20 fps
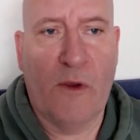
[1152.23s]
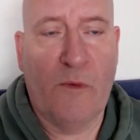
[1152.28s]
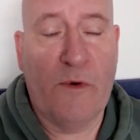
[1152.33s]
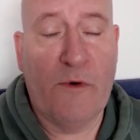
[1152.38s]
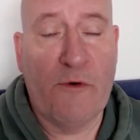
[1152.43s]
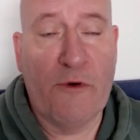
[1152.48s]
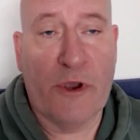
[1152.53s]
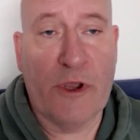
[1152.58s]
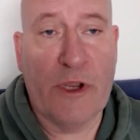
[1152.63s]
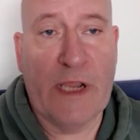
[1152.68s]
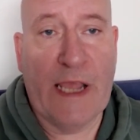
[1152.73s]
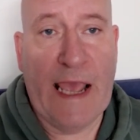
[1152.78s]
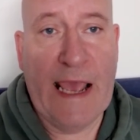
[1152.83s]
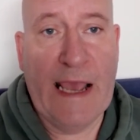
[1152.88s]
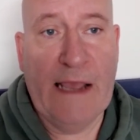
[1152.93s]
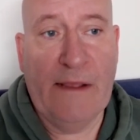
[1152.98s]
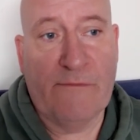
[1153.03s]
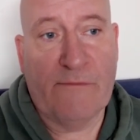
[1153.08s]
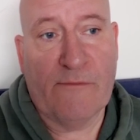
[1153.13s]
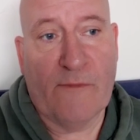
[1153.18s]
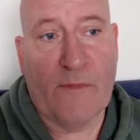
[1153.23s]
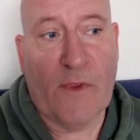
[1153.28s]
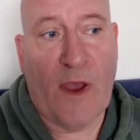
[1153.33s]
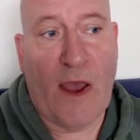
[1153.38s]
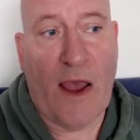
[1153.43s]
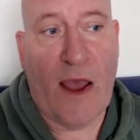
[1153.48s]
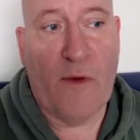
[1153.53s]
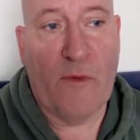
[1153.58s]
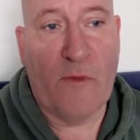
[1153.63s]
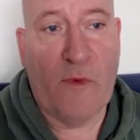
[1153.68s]
We're all good here.
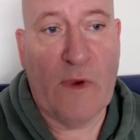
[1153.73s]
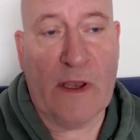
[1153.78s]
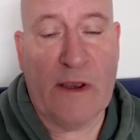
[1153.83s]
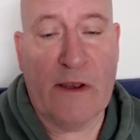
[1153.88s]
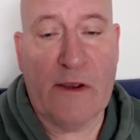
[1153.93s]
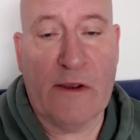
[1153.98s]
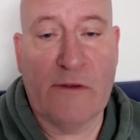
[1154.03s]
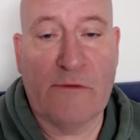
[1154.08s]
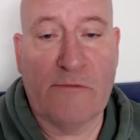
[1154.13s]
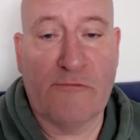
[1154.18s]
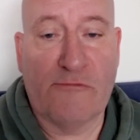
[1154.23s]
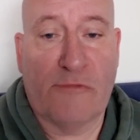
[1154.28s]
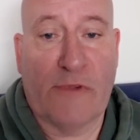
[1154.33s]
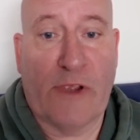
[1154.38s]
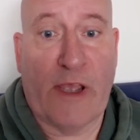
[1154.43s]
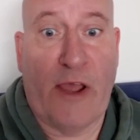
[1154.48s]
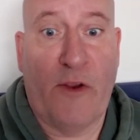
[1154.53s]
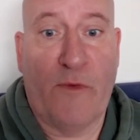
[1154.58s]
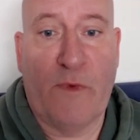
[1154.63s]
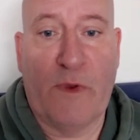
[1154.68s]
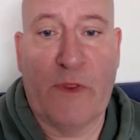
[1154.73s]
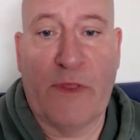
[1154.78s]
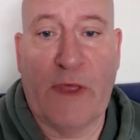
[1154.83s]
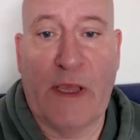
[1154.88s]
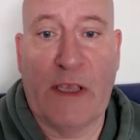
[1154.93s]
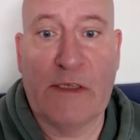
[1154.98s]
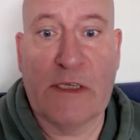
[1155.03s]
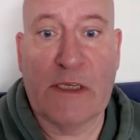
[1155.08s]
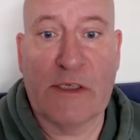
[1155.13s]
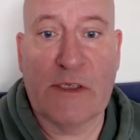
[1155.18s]
We're getting on with
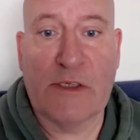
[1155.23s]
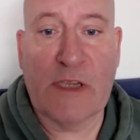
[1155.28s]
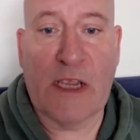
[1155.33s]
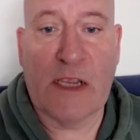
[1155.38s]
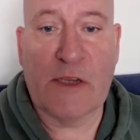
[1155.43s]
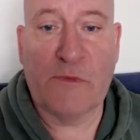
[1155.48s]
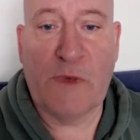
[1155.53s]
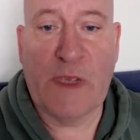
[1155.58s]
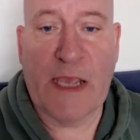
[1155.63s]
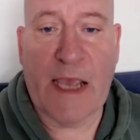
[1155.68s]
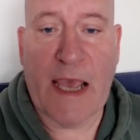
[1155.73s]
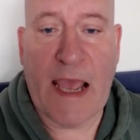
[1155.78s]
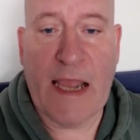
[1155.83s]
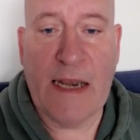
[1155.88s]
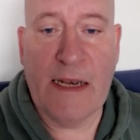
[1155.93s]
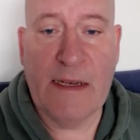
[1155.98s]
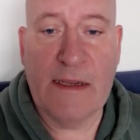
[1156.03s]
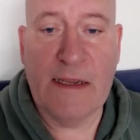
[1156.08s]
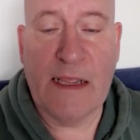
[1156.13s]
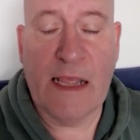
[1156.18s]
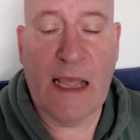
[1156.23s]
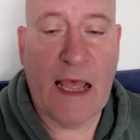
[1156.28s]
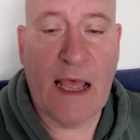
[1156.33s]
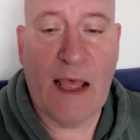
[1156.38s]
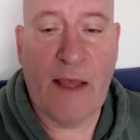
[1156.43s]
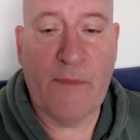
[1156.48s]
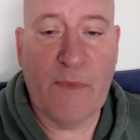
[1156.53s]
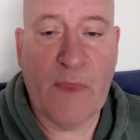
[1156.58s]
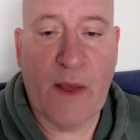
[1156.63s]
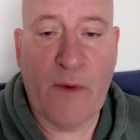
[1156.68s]
things as we can.
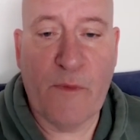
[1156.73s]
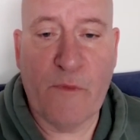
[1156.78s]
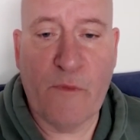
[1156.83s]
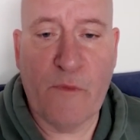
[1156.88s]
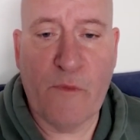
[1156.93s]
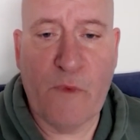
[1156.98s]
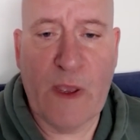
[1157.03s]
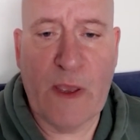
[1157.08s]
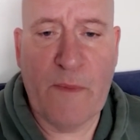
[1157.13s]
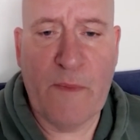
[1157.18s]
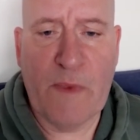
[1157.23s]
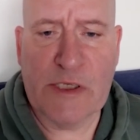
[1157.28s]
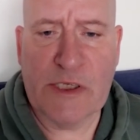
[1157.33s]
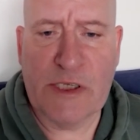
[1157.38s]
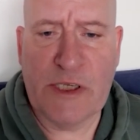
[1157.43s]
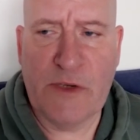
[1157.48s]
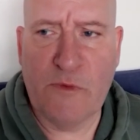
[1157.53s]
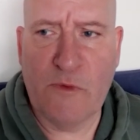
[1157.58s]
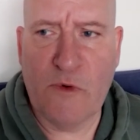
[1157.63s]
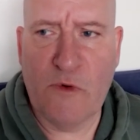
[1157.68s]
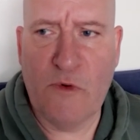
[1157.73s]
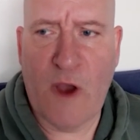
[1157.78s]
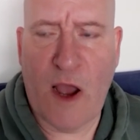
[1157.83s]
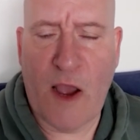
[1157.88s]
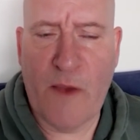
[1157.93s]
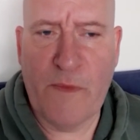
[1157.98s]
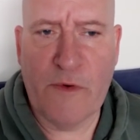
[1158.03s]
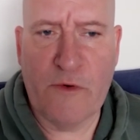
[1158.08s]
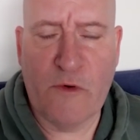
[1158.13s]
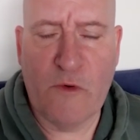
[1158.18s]
We're missing you all.
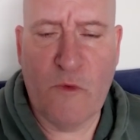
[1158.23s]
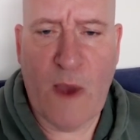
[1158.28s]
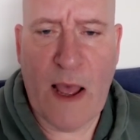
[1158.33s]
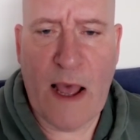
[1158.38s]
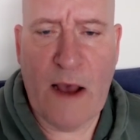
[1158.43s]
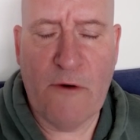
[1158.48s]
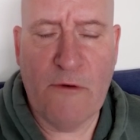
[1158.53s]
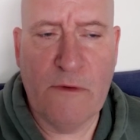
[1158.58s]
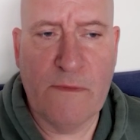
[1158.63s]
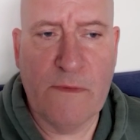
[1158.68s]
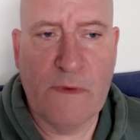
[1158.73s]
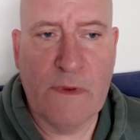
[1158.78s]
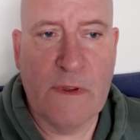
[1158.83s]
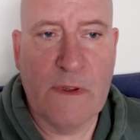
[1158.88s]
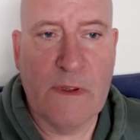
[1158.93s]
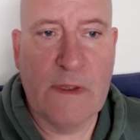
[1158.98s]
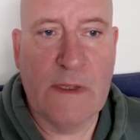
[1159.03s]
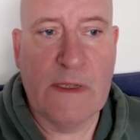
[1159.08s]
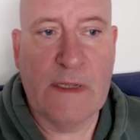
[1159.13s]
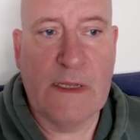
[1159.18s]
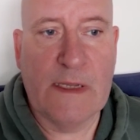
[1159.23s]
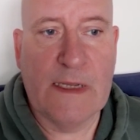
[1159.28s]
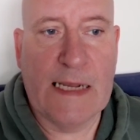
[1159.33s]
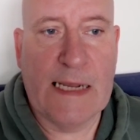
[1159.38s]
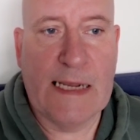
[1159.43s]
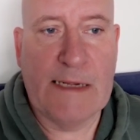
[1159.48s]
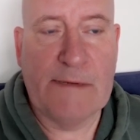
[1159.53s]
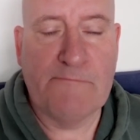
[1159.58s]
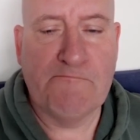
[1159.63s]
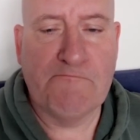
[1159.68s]
Hope you're all well.
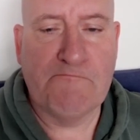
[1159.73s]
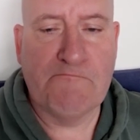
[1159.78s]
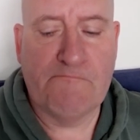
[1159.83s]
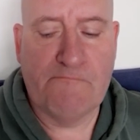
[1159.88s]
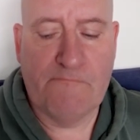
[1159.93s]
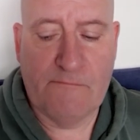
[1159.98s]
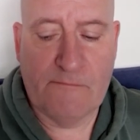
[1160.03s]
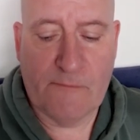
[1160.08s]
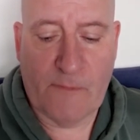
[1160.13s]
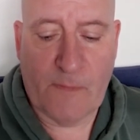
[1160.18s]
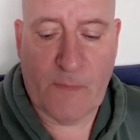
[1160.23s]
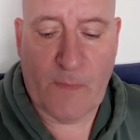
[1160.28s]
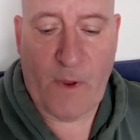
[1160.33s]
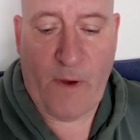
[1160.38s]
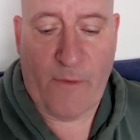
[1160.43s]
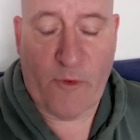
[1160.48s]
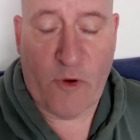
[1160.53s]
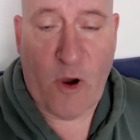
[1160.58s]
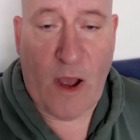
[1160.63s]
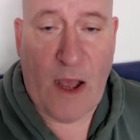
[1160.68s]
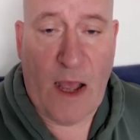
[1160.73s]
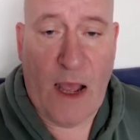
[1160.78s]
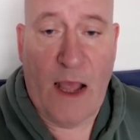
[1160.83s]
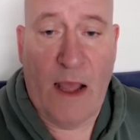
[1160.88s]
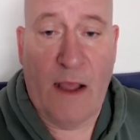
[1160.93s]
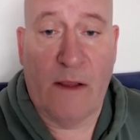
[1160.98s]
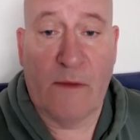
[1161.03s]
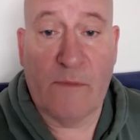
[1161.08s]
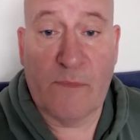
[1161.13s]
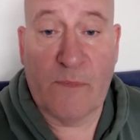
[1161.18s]
I've got
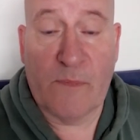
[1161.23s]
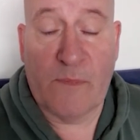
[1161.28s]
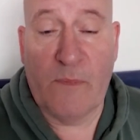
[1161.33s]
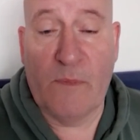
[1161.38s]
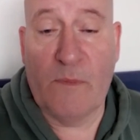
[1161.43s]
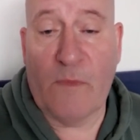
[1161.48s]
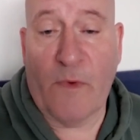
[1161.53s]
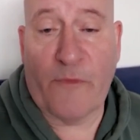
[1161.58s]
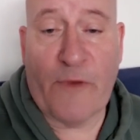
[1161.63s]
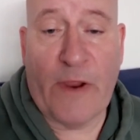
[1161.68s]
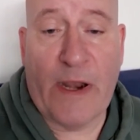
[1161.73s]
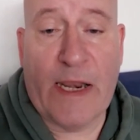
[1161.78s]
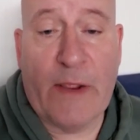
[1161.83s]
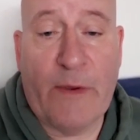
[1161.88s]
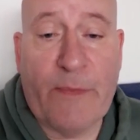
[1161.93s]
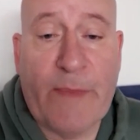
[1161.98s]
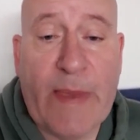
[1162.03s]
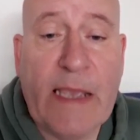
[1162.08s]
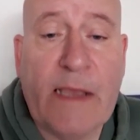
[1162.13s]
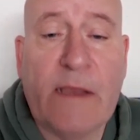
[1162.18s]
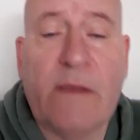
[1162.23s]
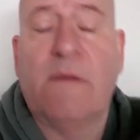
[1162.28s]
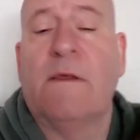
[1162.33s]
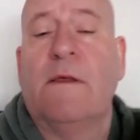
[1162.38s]
a friend here with me,